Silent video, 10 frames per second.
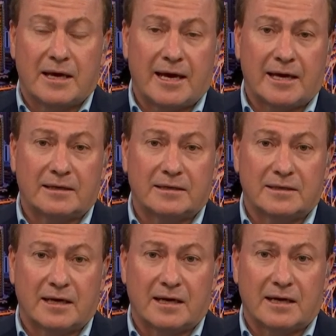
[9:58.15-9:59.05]
and
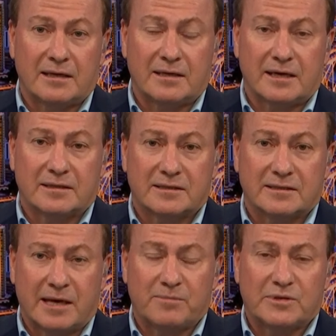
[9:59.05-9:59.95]

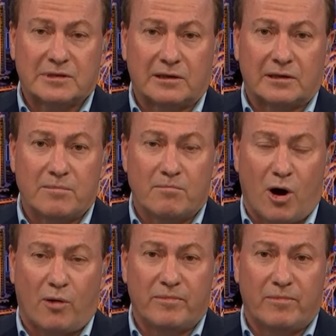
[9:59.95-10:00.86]
gets absolutely
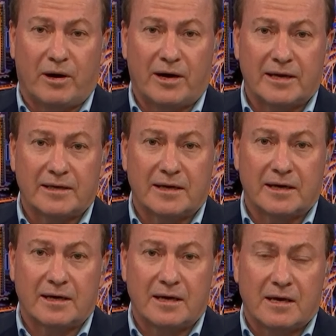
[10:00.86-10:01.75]
mobbed by
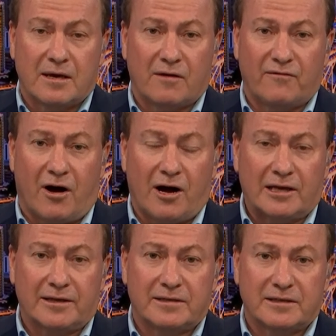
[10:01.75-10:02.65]
a violent,